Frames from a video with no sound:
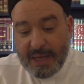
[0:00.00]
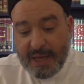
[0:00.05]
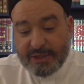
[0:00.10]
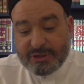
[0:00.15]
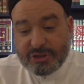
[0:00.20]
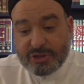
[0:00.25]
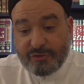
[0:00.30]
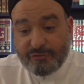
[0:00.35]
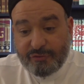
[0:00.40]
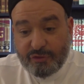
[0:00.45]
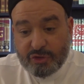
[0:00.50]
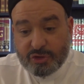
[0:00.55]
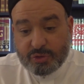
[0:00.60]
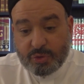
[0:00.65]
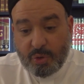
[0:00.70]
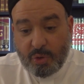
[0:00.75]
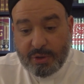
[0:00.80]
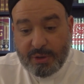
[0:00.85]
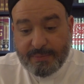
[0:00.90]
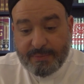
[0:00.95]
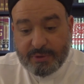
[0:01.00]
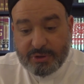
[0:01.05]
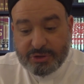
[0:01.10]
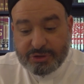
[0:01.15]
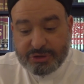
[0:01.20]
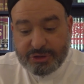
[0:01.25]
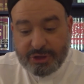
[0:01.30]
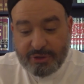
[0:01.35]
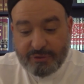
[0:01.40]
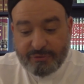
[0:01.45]
Actually, the first quote I'm going to
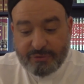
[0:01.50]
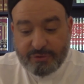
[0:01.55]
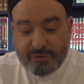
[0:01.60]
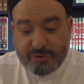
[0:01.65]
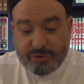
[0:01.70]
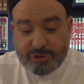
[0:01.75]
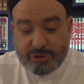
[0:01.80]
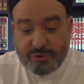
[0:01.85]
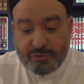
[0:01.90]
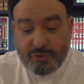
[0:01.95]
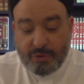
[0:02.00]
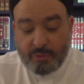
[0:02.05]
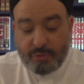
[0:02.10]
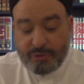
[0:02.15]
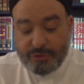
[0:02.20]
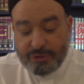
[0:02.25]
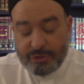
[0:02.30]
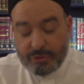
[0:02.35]
share with